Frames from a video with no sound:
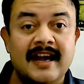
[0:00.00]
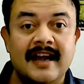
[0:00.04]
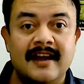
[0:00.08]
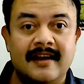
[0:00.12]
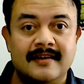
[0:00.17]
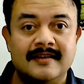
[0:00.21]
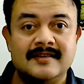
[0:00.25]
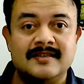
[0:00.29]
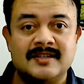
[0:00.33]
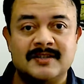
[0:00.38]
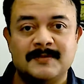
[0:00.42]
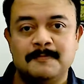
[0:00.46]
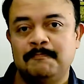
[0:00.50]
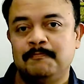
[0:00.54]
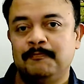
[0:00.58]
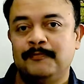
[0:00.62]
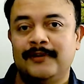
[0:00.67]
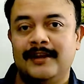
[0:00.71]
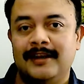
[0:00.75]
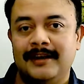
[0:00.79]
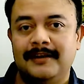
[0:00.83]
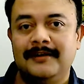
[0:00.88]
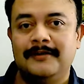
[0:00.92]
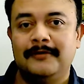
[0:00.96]
I
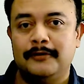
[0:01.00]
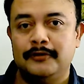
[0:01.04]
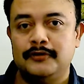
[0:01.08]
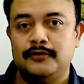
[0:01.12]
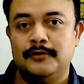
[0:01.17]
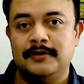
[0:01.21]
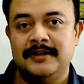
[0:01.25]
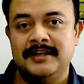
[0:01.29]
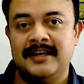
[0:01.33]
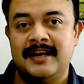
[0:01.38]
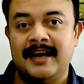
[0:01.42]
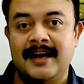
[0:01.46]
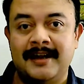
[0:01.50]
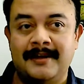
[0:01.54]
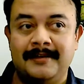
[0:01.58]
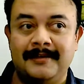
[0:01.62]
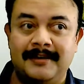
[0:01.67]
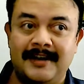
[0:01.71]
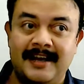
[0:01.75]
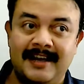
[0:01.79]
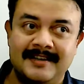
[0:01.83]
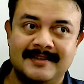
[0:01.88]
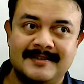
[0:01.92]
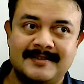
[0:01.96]
guess, you know, twenty-nine
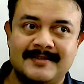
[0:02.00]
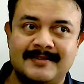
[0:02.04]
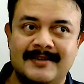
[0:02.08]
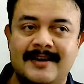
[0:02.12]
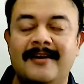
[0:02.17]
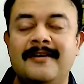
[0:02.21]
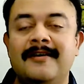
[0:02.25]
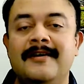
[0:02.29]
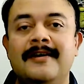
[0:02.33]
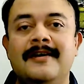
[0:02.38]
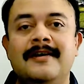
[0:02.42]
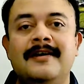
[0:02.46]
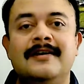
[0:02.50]
days, no?